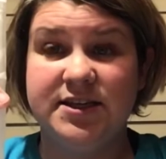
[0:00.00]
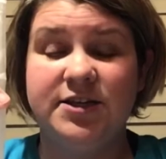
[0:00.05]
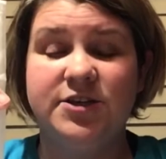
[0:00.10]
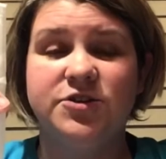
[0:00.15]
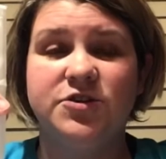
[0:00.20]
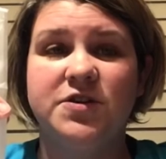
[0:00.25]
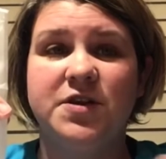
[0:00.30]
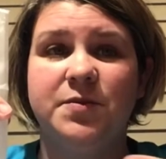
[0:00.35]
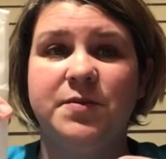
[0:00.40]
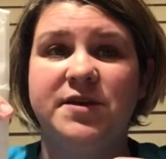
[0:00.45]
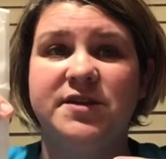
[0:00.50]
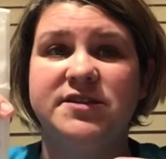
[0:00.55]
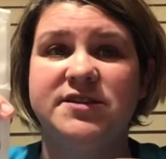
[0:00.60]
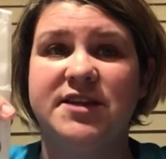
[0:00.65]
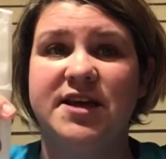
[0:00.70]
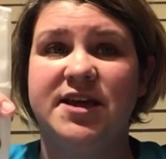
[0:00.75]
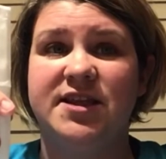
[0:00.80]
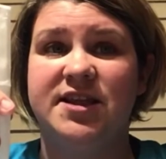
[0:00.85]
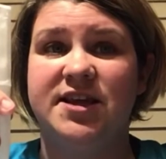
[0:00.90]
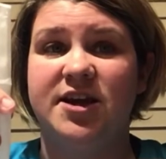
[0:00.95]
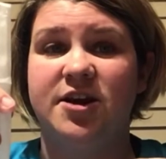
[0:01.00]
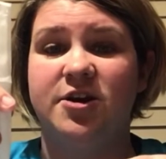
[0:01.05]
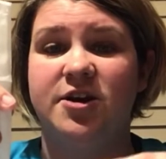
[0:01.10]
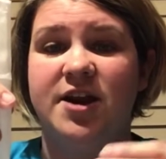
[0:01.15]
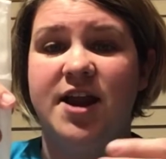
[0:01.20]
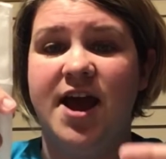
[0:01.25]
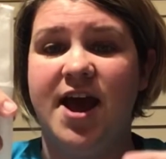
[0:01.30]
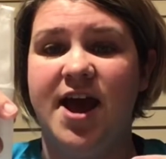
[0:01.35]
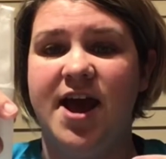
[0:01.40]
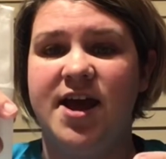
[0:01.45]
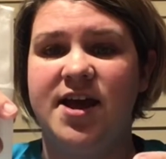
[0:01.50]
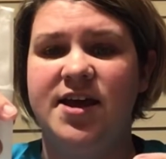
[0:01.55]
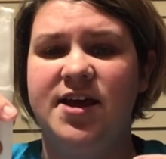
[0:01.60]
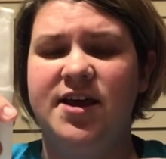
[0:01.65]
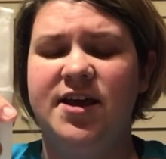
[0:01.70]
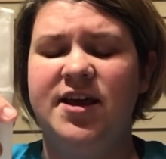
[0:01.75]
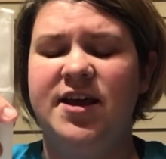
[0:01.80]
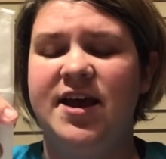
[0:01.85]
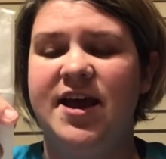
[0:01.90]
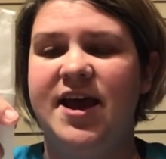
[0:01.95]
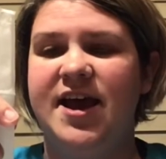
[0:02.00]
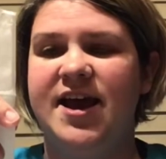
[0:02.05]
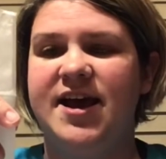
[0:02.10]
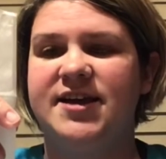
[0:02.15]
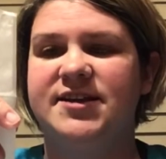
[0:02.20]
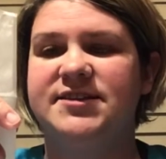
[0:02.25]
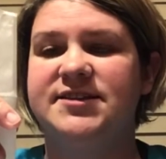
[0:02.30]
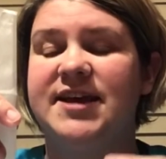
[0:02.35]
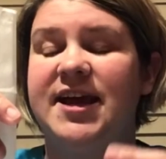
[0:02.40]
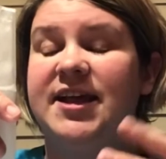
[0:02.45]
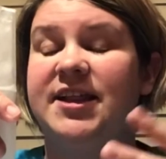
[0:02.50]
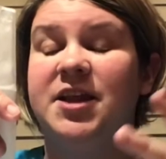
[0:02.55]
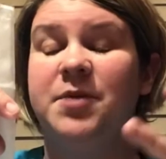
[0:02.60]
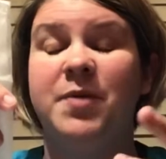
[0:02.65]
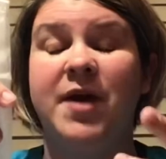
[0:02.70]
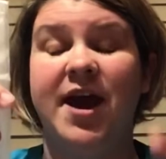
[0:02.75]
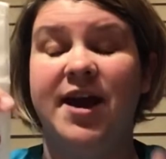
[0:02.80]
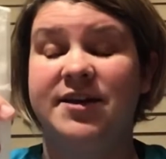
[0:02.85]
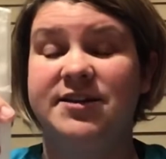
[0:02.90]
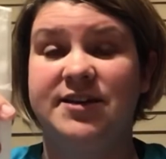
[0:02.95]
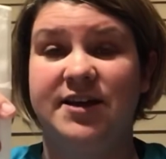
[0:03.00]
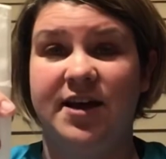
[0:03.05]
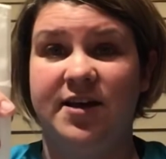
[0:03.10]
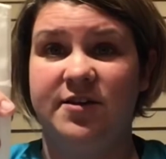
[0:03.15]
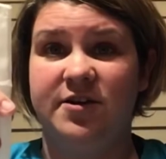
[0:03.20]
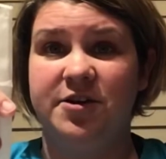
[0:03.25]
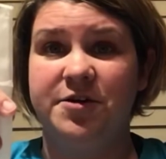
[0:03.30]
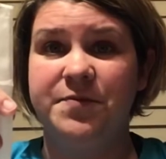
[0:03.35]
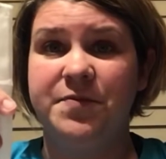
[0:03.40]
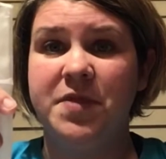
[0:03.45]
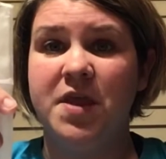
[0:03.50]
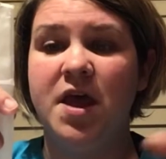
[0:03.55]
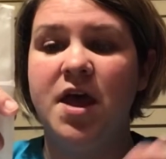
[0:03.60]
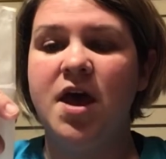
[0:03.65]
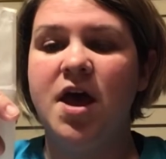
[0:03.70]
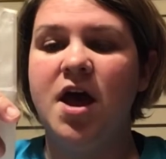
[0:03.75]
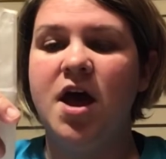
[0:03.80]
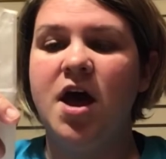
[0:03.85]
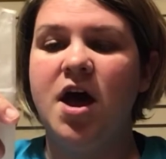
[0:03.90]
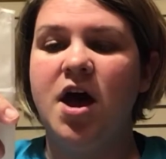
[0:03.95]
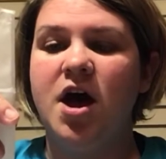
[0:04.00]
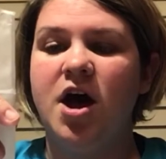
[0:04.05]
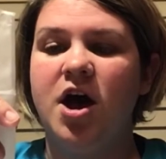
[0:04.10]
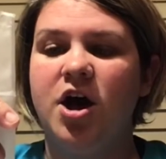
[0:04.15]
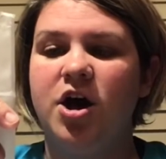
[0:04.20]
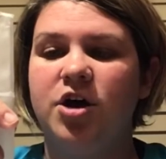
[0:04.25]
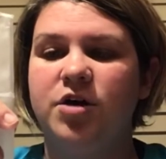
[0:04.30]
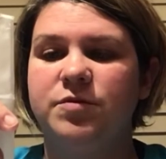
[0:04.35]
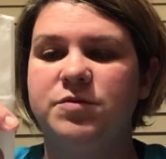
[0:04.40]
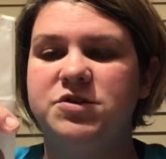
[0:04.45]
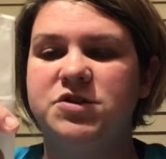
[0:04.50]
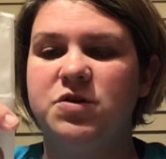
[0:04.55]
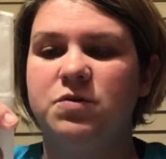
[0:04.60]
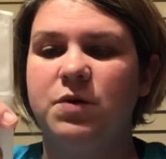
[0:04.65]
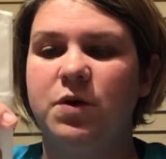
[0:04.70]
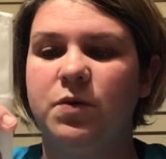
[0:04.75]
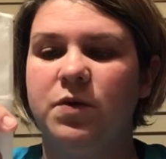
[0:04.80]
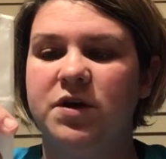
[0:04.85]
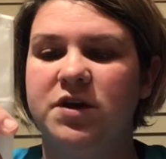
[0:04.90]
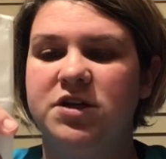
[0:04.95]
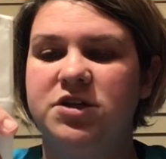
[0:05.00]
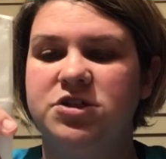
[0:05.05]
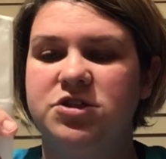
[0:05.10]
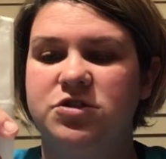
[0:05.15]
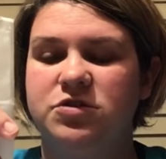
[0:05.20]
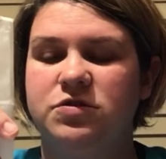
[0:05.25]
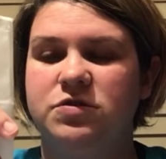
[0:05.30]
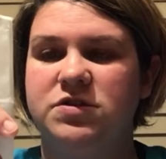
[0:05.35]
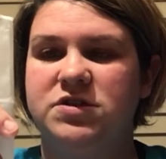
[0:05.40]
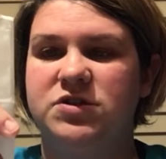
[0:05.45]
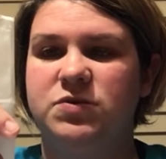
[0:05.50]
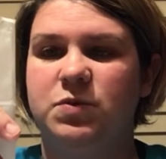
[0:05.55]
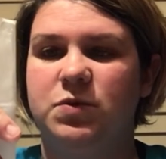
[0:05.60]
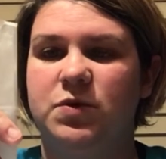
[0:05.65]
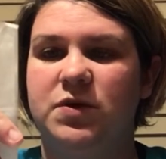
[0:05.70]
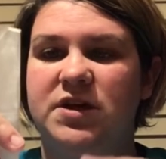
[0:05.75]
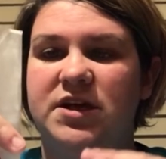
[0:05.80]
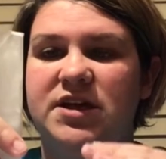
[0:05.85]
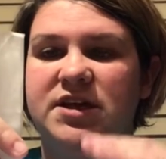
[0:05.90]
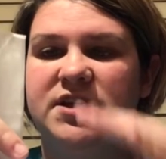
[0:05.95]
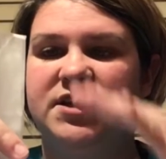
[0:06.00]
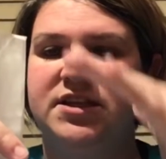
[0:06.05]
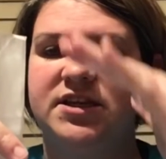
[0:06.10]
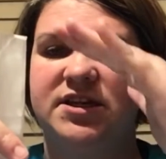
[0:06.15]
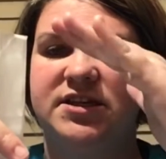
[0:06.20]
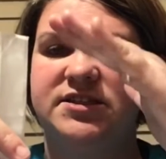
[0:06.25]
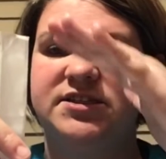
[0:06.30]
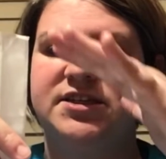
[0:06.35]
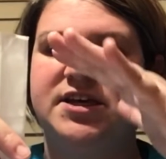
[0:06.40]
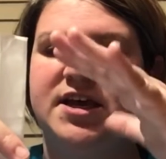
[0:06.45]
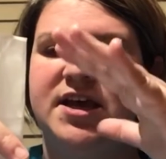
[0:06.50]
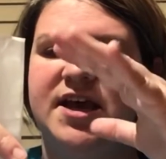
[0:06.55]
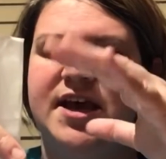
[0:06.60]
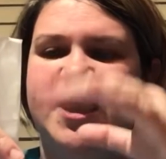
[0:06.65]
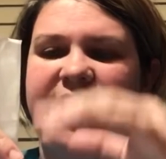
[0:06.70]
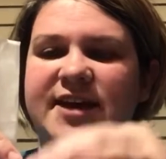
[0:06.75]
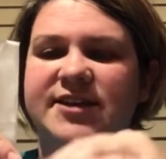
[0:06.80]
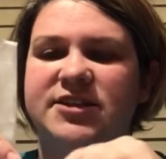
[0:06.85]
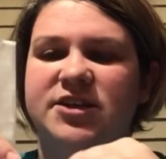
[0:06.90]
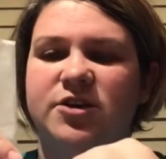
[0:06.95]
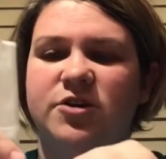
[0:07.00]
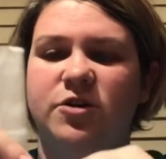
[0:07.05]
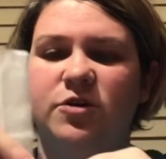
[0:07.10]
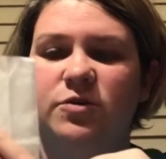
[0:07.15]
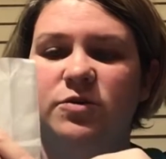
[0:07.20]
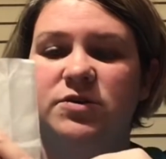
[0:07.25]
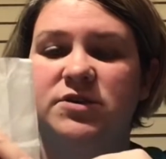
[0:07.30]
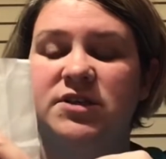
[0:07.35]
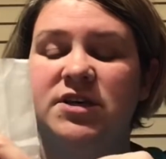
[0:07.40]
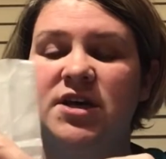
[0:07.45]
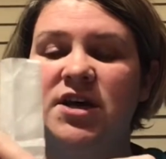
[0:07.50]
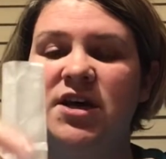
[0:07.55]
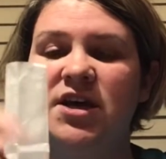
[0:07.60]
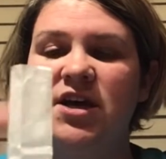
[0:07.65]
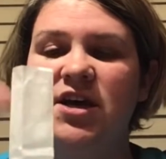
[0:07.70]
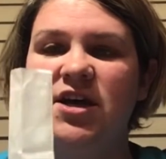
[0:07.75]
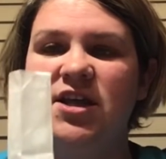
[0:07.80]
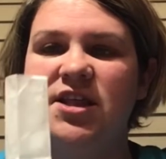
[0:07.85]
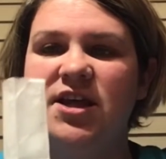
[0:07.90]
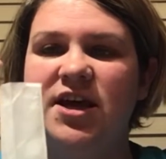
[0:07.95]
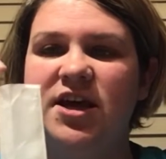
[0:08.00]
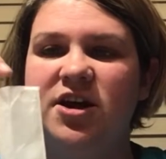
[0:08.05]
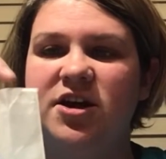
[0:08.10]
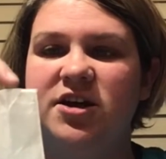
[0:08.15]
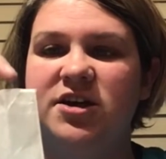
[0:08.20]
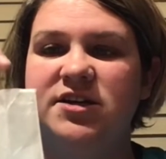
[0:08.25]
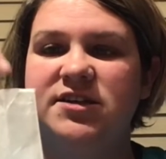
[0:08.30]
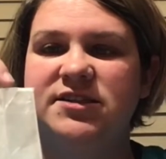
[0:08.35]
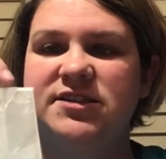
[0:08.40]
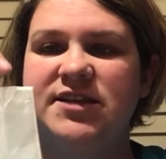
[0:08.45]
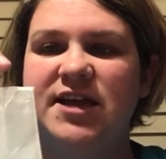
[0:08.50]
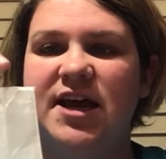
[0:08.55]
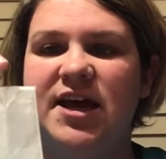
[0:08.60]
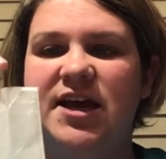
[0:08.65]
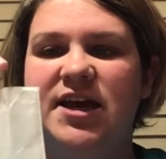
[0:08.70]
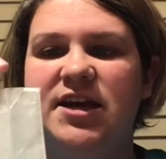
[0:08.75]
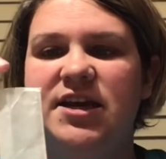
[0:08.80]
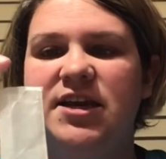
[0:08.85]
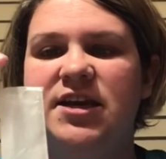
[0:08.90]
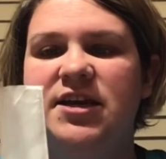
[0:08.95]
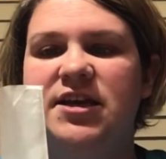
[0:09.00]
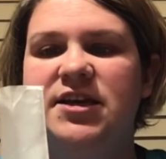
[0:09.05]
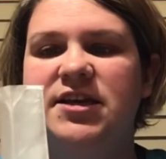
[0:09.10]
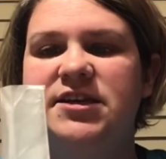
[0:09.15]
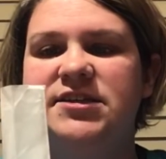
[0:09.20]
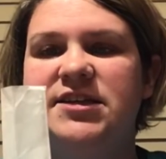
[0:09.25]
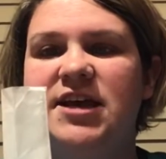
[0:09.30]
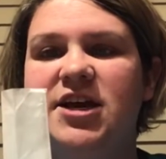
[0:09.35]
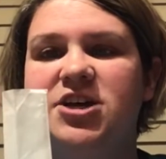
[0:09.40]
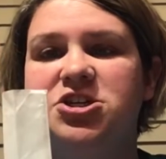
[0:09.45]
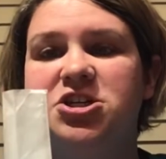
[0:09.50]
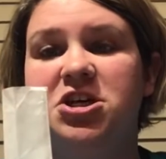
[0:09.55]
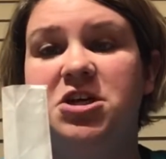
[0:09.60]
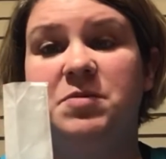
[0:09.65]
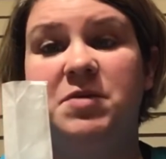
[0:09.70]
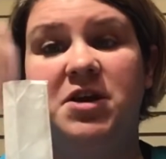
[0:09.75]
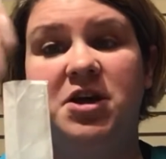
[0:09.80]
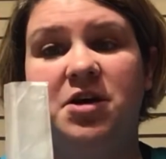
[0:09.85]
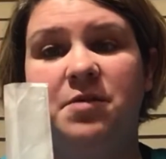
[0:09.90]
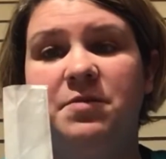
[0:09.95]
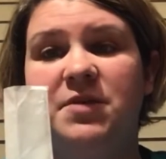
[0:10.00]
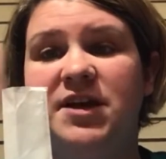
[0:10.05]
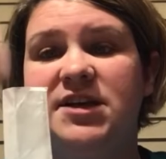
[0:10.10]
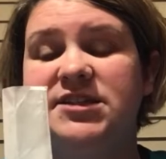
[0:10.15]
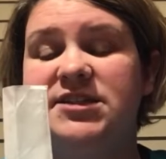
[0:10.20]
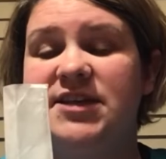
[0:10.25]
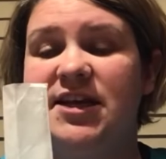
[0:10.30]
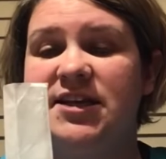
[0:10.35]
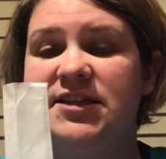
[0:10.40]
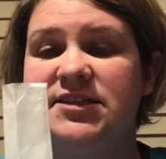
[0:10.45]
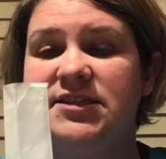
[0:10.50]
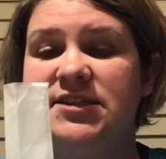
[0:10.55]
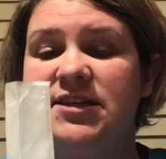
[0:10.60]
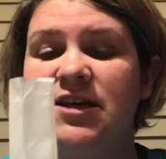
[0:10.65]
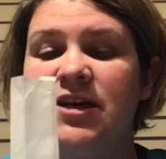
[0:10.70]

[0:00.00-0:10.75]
So that means that they are not as tightly packed together. So what we're gonna do is when we're heating this, as it goes, the air inside is actually gonna become less dense.